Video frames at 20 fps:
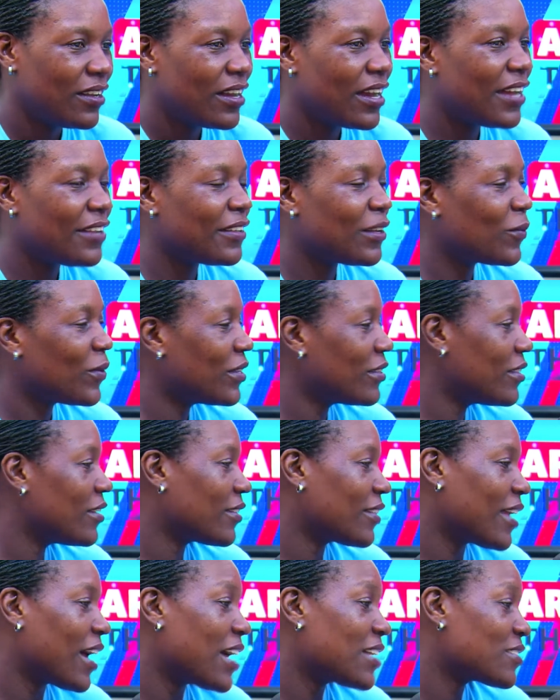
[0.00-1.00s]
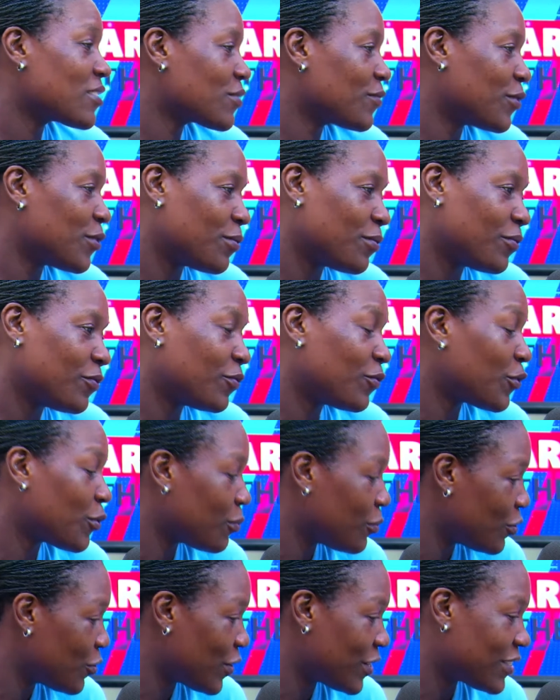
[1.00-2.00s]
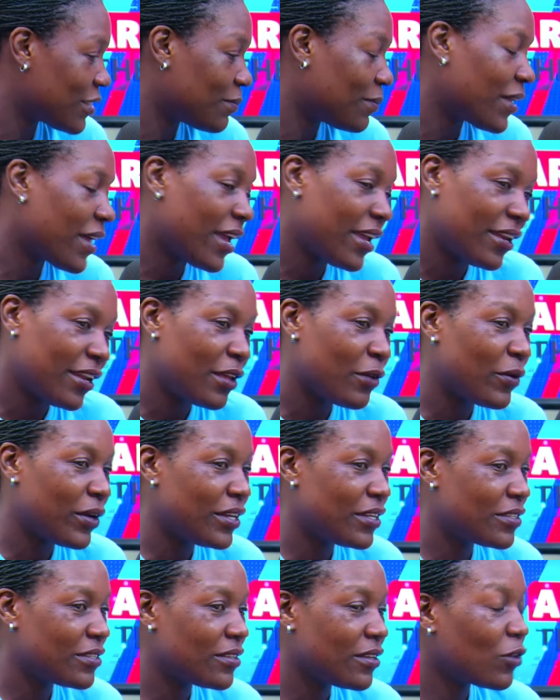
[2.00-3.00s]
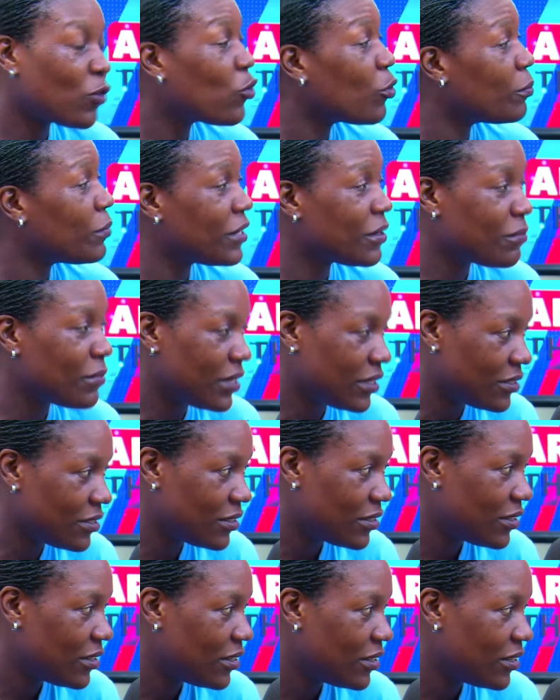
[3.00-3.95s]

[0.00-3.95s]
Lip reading: and the one thing they ask from you as a player in A1 is commitment.